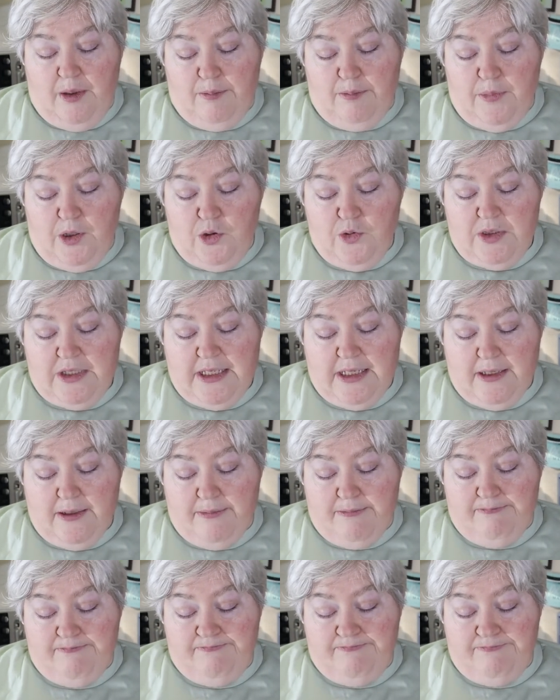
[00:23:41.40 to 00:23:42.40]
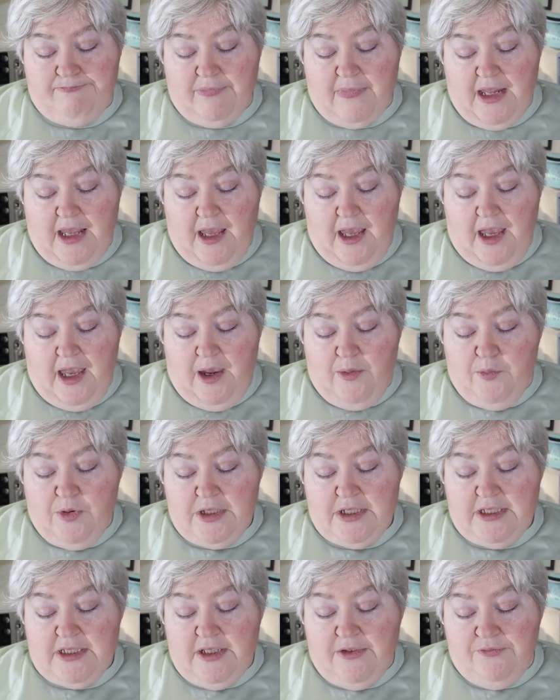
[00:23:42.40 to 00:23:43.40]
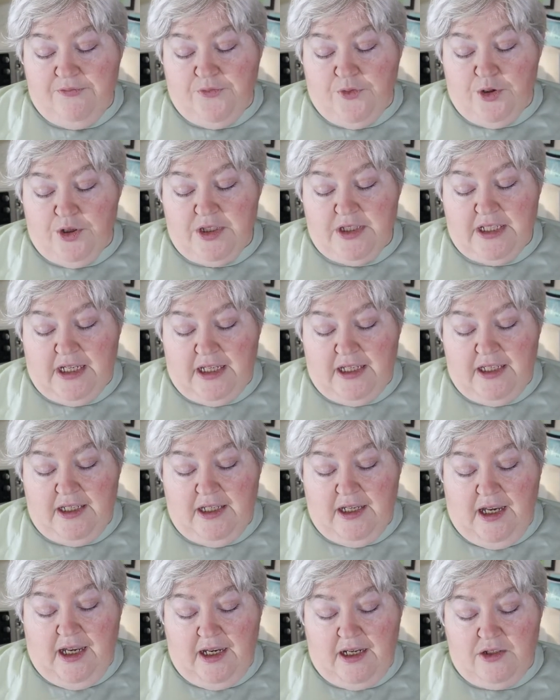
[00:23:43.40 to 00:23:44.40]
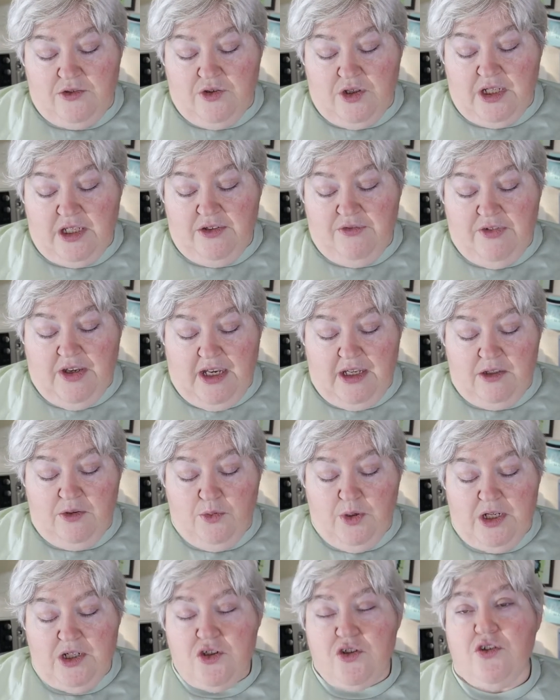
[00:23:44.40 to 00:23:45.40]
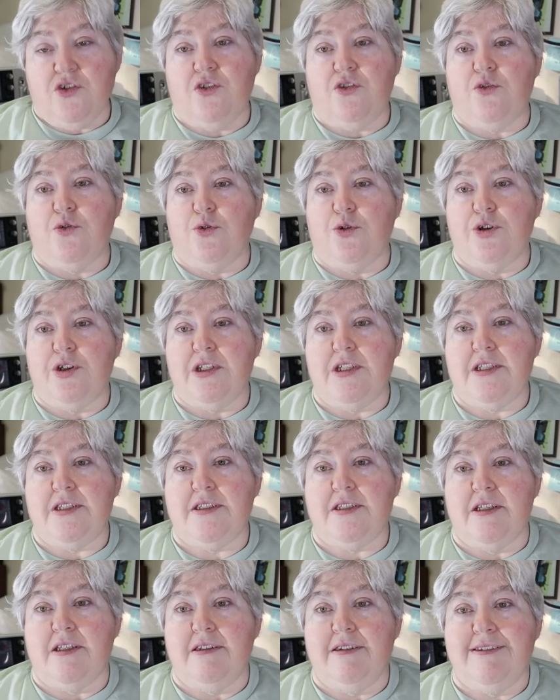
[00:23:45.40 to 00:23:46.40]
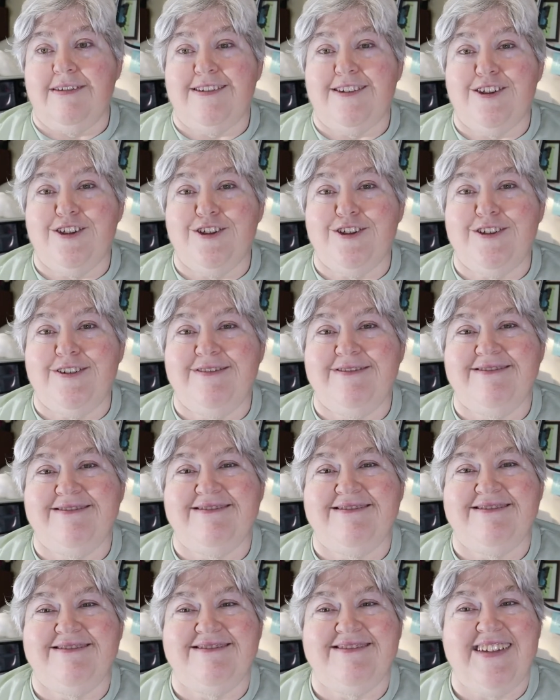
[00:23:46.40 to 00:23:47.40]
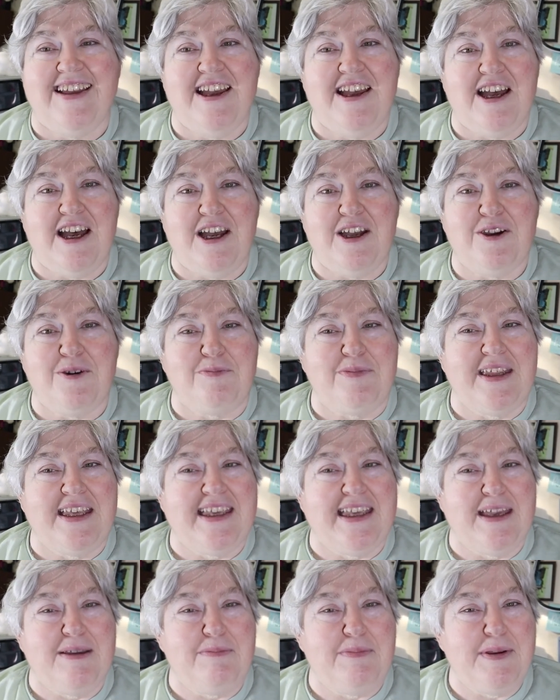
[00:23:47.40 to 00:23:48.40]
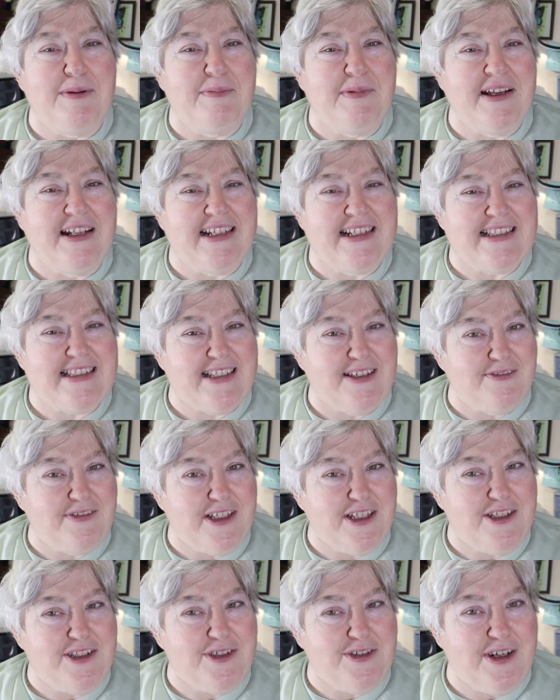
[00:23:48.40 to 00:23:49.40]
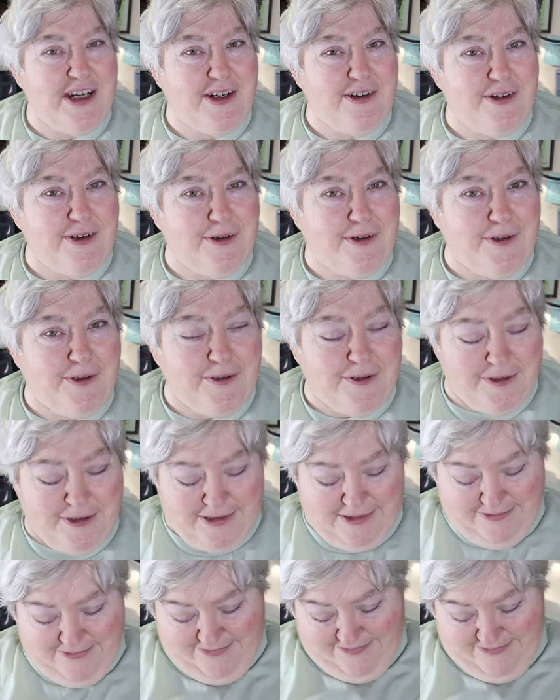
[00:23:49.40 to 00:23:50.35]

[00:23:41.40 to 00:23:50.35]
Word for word: Museum and was sent for a psychiatric evaluation. Authorities said, Good. I hope they keep him on a 72 hour hold.